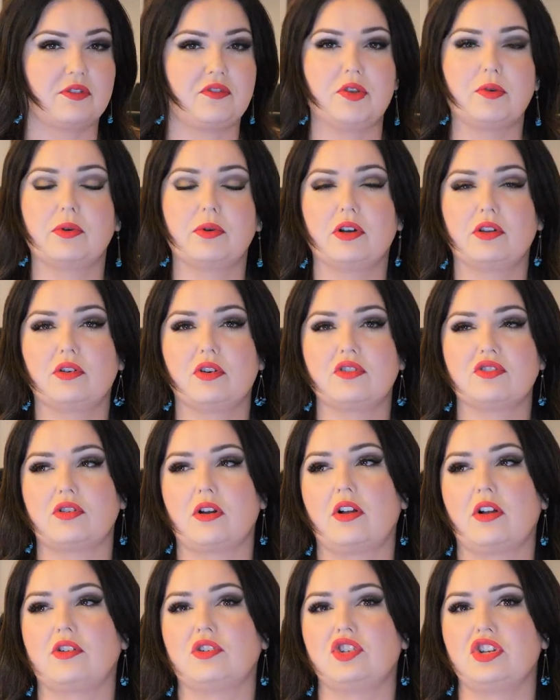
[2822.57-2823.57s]
but if you want to learn
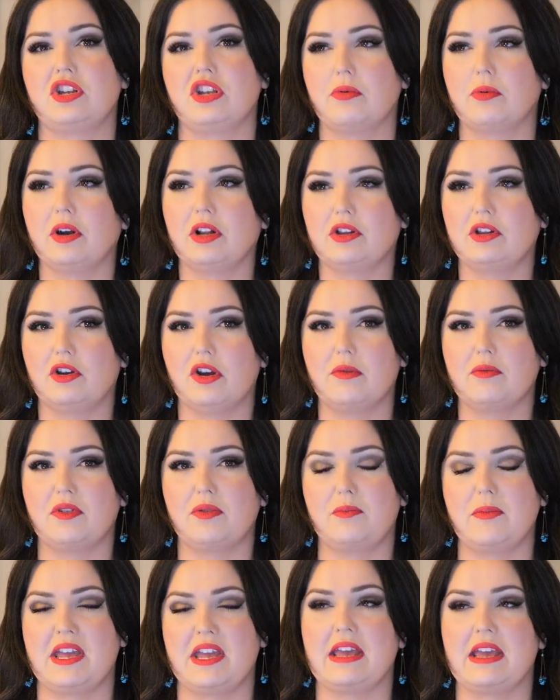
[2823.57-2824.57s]
astrology, you want to learn it
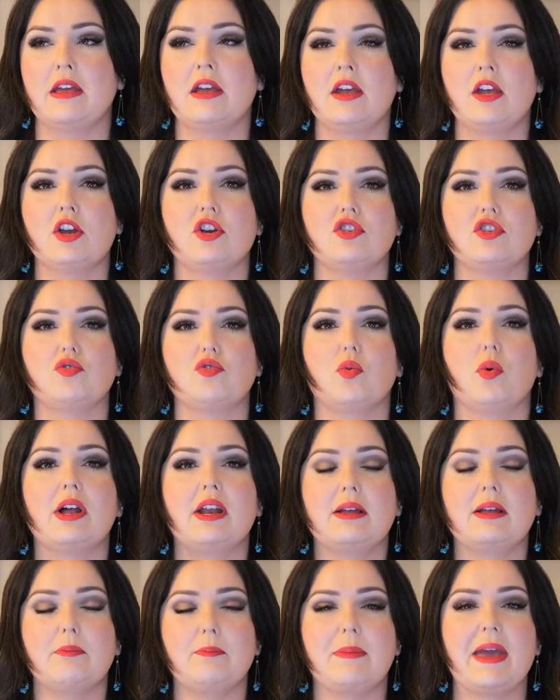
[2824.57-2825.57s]
with me, you
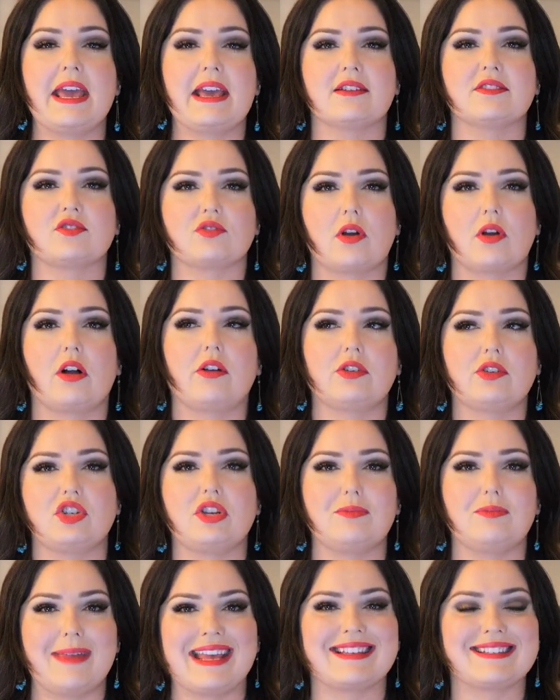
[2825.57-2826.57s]
want to make
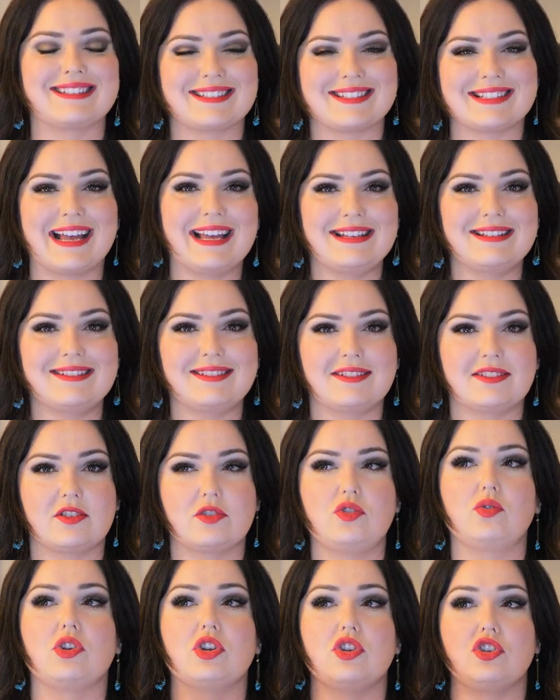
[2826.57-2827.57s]
astrology make sense
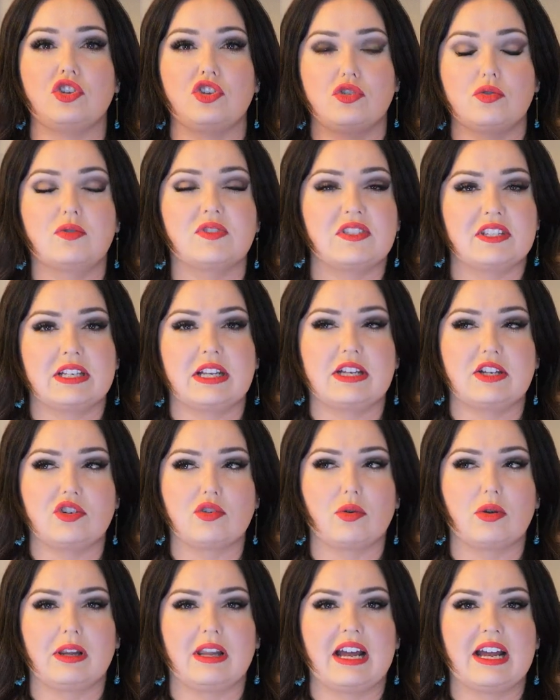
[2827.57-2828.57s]
so you can use it in
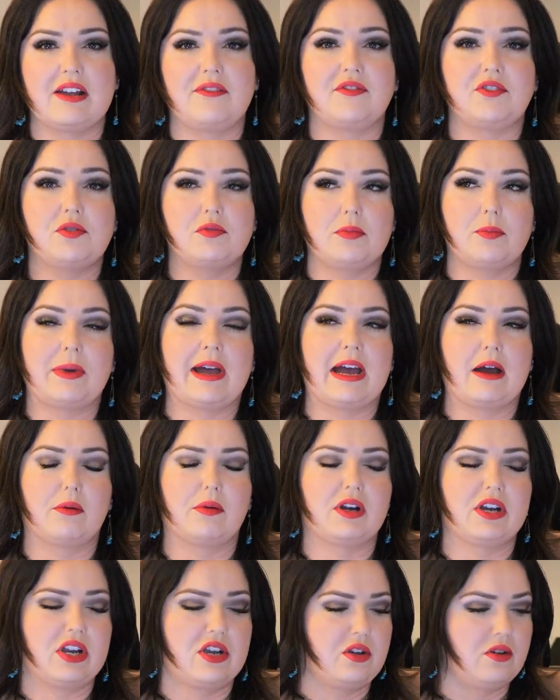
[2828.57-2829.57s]
your life to
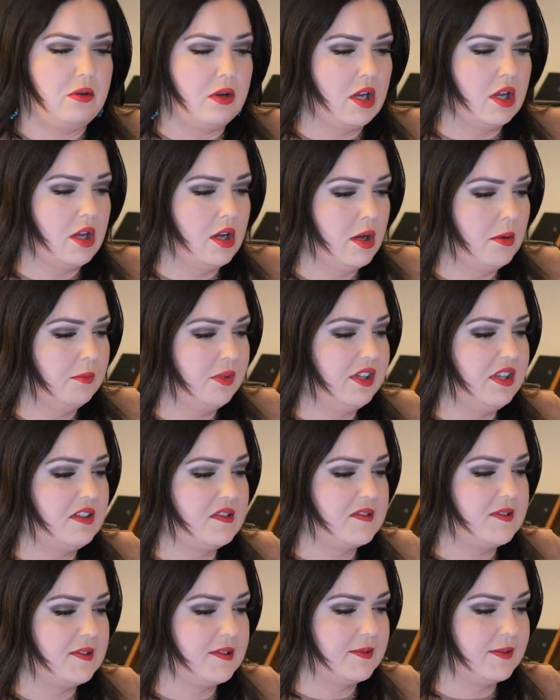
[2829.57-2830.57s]
empower you,
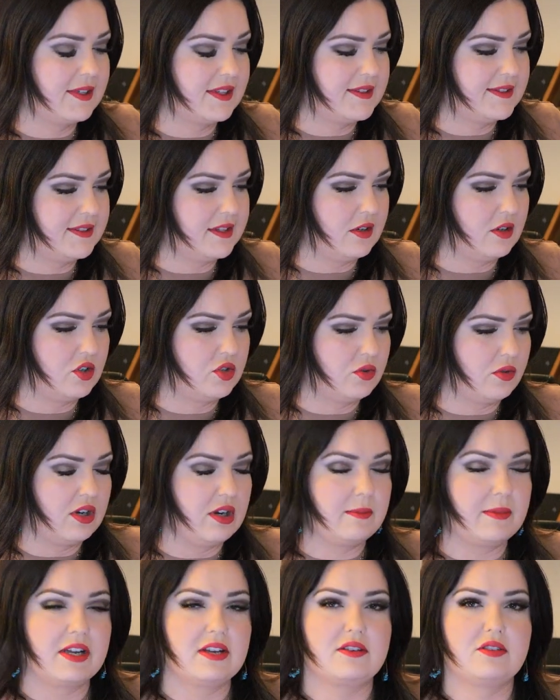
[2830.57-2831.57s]
please do consider
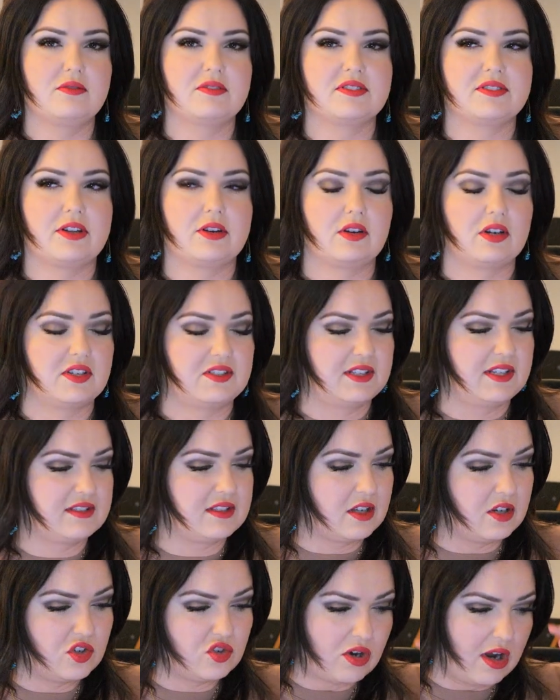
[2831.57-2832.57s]
joining my newsletter, because
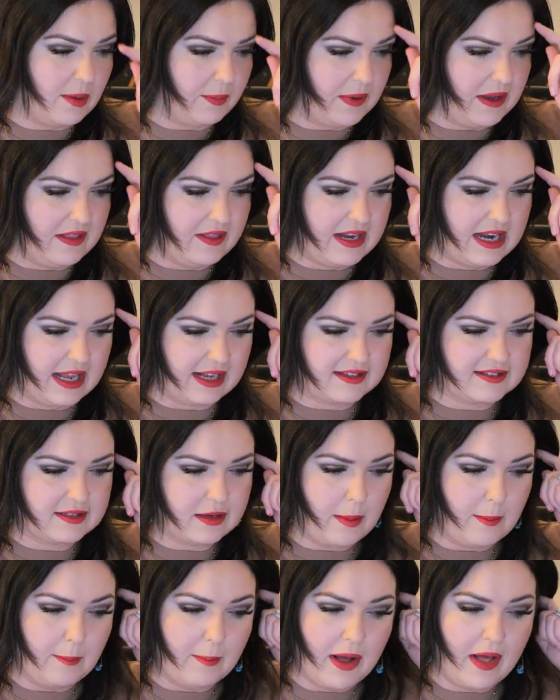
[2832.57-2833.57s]
that's going to drop in the
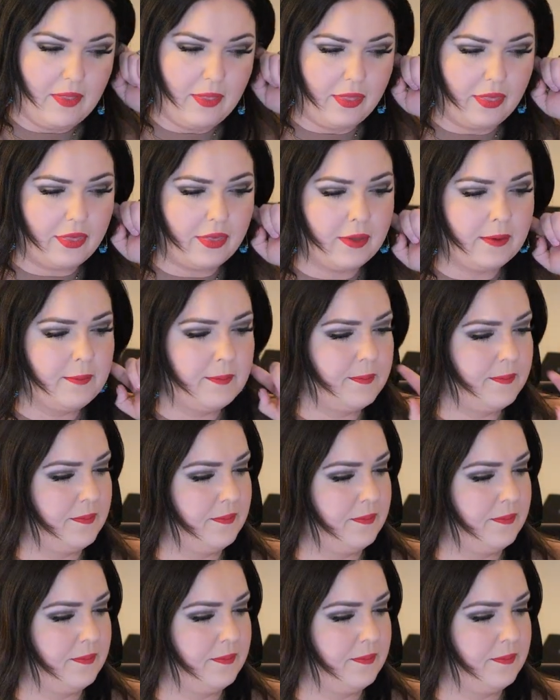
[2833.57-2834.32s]
next month.